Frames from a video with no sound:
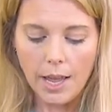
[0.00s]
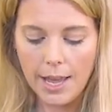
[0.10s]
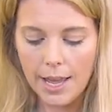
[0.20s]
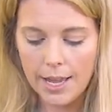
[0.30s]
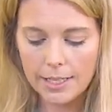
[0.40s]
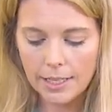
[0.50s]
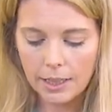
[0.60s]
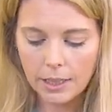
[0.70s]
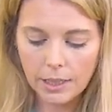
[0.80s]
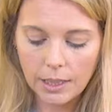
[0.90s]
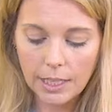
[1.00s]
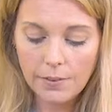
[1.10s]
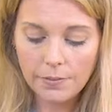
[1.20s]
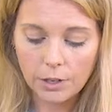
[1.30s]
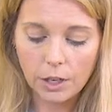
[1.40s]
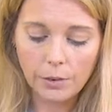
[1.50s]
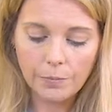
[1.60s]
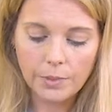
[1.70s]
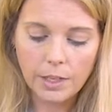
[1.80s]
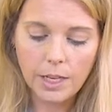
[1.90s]
And liver
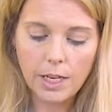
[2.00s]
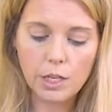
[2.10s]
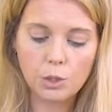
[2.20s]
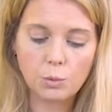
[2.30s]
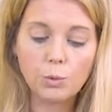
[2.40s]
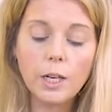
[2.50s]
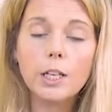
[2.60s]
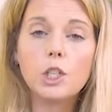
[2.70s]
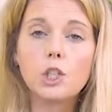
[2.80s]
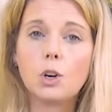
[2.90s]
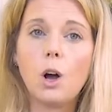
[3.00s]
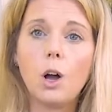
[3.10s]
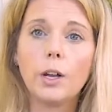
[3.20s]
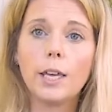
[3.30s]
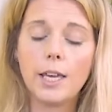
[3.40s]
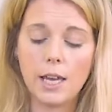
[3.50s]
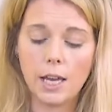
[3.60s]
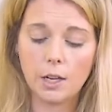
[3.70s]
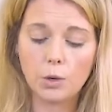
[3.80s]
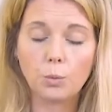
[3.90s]
is really strong
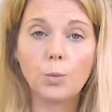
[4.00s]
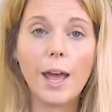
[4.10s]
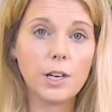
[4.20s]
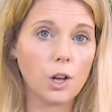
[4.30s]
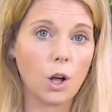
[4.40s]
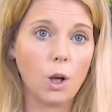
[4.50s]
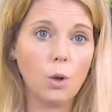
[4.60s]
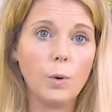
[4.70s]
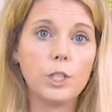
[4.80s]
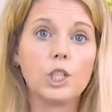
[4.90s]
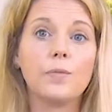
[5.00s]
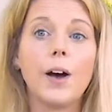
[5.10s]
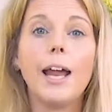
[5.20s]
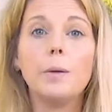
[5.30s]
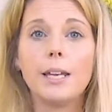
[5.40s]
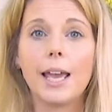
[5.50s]
in retinol, which is vitamin